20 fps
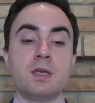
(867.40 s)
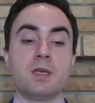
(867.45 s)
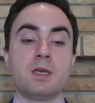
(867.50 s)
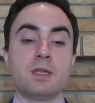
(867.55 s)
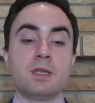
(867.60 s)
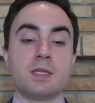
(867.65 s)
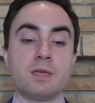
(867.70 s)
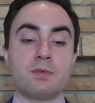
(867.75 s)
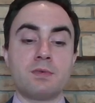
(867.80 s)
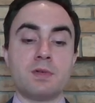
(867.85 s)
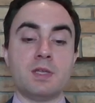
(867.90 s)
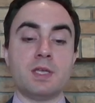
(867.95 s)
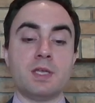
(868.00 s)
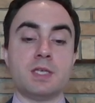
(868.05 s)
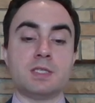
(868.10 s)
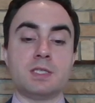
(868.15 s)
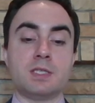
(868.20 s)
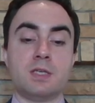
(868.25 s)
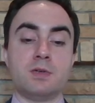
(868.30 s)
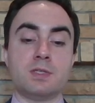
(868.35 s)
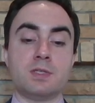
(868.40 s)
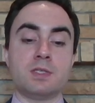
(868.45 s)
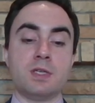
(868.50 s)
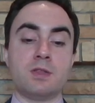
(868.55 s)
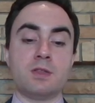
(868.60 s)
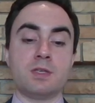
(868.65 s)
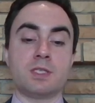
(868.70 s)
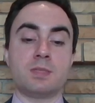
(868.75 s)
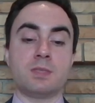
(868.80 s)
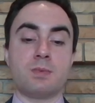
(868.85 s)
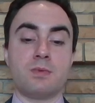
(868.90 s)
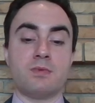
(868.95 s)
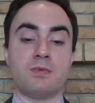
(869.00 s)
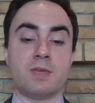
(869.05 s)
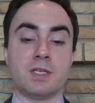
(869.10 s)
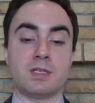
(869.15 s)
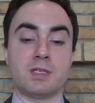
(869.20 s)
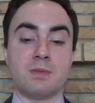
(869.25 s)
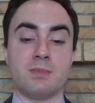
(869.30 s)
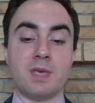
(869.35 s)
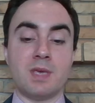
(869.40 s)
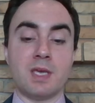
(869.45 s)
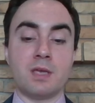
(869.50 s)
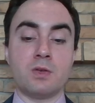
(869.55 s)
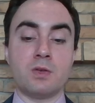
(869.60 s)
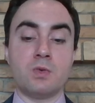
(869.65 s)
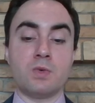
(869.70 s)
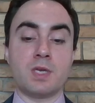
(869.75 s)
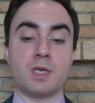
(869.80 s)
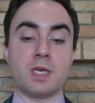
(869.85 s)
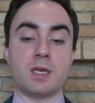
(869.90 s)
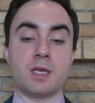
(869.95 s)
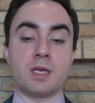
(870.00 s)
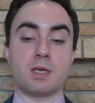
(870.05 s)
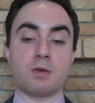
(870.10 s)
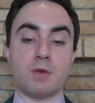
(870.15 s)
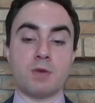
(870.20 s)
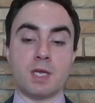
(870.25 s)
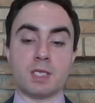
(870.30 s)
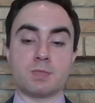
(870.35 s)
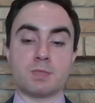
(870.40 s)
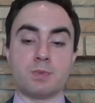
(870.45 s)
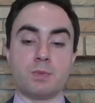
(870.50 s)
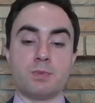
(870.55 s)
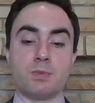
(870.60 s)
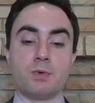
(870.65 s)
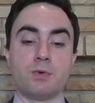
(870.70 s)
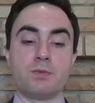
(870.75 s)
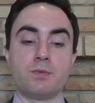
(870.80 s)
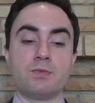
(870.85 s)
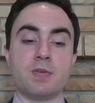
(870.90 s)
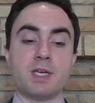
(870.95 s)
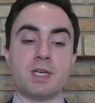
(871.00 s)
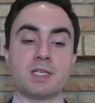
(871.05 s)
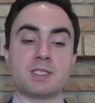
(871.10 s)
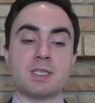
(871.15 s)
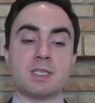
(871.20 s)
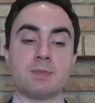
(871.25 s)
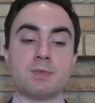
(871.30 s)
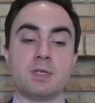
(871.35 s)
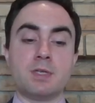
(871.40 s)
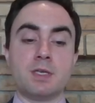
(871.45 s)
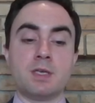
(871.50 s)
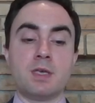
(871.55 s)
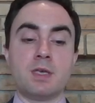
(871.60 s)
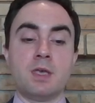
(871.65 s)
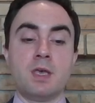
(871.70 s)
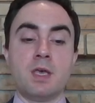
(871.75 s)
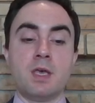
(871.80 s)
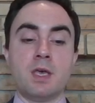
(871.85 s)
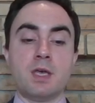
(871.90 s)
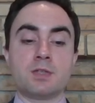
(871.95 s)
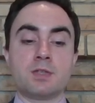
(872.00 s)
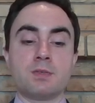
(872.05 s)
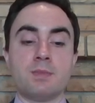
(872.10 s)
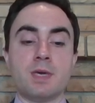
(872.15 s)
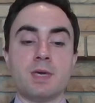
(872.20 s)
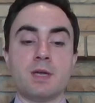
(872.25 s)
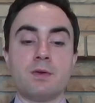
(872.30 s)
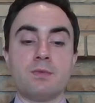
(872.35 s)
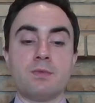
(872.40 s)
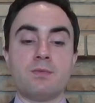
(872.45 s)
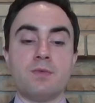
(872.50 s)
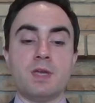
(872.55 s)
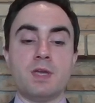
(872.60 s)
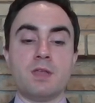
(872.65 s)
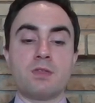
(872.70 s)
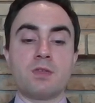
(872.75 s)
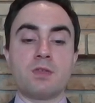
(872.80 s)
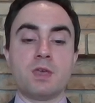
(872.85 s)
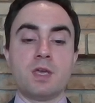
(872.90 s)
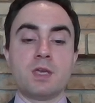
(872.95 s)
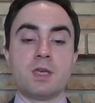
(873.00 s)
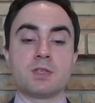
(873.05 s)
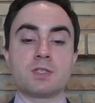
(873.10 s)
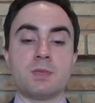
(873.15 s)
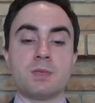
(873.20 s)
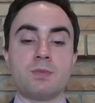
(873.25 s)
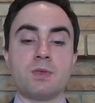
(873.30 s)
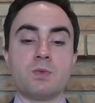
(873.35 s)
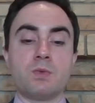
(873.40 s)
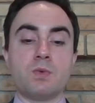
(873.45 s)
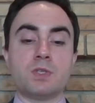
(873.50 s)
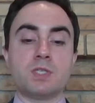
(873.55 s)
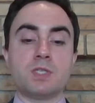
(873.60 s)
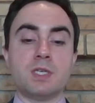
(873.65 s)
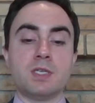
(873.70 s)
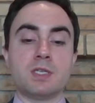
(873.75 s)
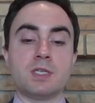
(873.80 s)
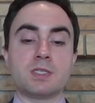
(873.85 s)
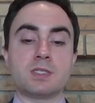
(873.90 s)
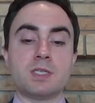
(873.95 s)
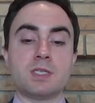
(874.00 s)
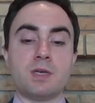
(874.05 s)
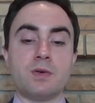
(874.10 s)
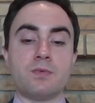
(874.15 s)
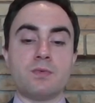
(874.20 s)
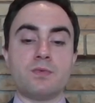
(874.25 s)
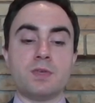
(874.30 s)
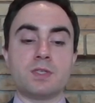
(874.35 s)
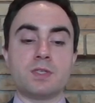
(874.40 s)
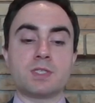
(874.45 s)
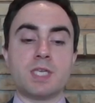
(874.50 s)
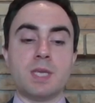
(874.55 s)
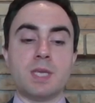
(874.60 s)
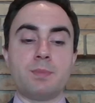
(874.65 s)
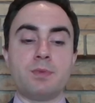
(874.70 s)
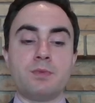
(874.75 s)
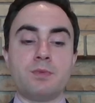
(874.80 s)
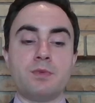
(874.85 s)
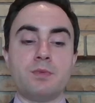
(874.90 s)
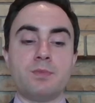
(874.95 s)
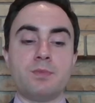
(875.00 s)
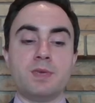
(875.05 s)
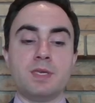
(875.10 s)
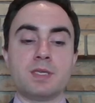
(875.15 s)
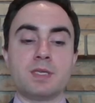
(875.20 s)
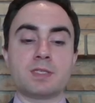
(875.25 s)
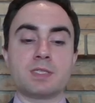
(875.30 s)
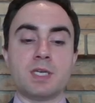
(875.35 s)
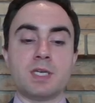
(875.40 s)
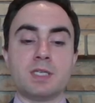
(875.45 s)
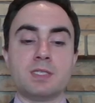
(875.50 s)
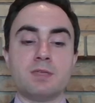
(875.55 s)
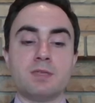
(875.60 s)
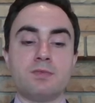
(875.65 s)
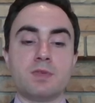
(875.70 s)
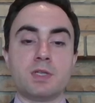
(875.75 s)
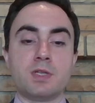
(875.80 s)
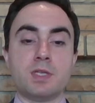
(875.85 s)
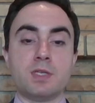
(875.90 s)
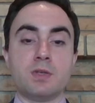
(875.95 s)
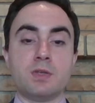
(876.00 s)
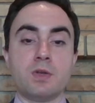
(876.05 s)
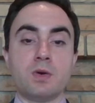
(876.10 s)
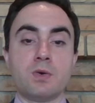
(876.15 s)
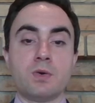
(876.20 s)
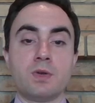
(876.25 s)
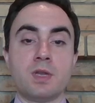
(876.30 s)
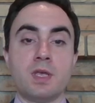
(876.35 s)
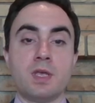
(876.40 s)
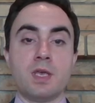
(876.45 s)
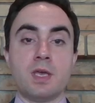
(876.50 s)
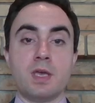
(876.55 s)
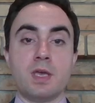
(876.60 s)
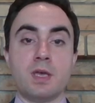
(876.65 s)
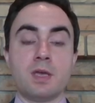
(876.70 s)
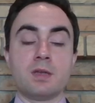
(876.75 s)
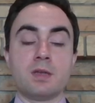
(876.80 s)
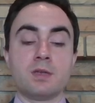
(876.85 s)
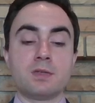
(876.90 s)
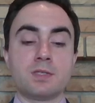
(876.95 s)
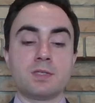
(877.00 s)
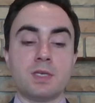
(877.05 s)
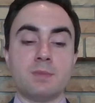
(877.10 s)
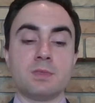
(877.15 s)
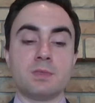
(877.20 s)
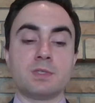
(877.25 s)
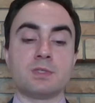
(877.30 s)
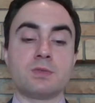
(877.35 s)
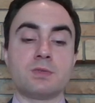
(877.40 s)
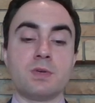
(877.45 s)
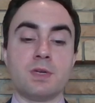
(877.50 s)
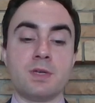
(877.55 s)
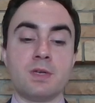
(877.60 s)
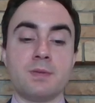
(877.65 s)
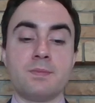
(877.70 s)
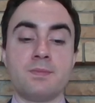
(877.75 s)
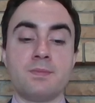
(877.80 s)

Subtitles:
Nevertheless, there is nothing to prevent a man who cannot grasp a proof, accepting, as a matter of faith, something which in itself is capable of being scientifically known and demonstrated."